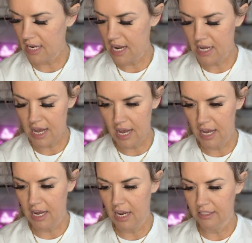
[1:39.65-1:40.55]
take
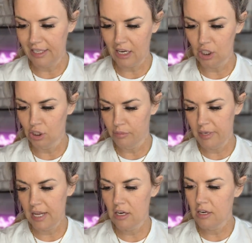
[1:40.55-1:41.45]
an
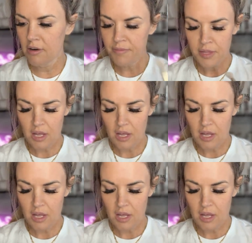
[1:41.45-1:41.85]
illuminator.